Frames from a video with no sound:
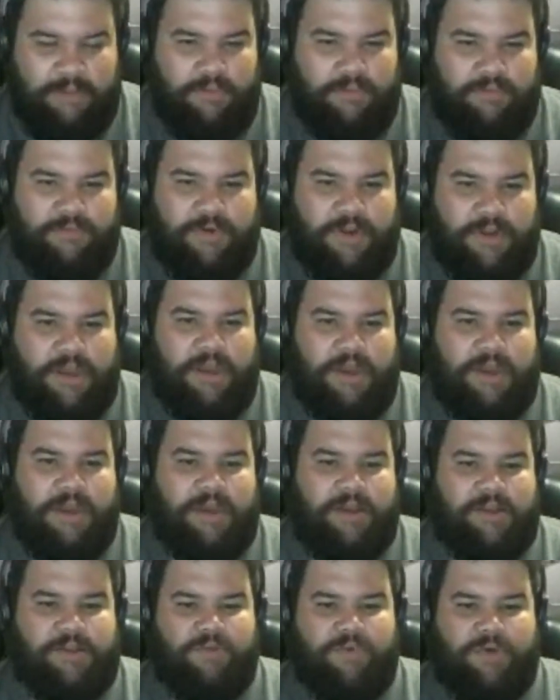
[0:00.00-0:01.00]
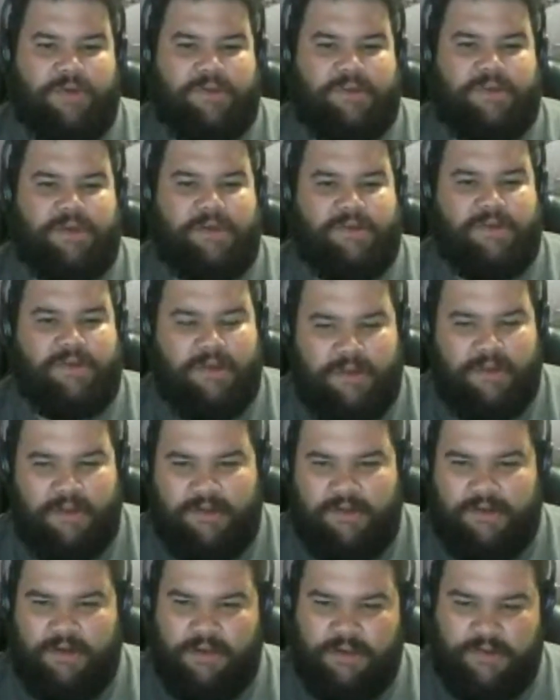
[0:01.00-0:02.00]
labeled for kids, and why does it taste like
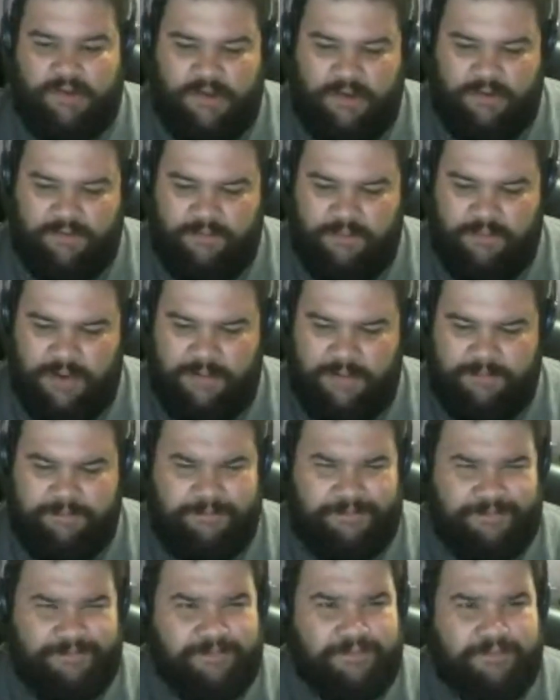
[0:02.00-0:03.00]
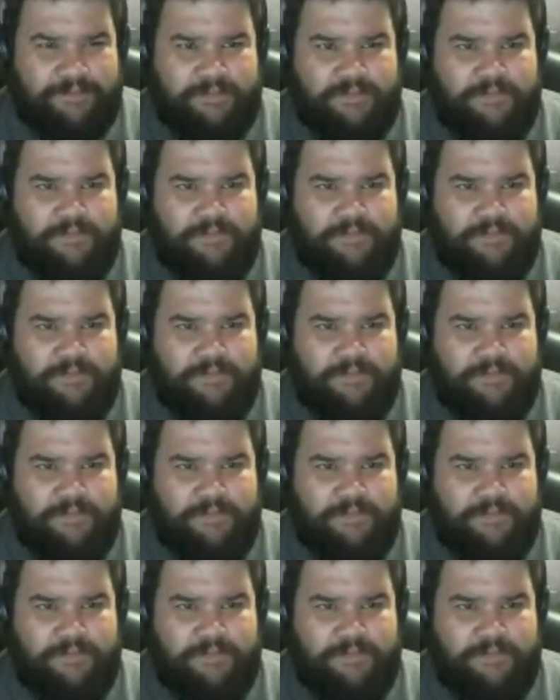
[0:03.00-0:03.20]
this and all this stuff? But